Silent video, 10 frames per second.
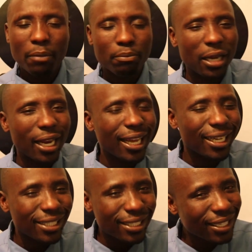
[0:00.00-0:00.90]
But I
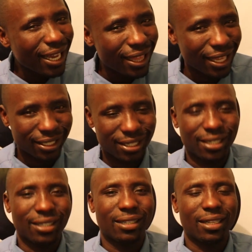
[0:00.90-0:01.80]
can say
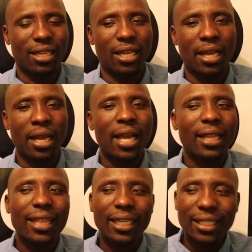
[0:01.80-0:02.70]
this
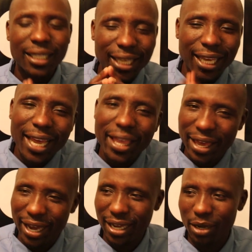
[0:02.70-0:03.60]
that
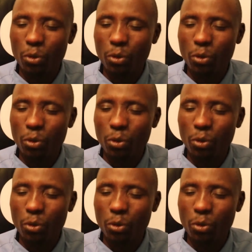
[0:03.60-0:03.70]
Kenya,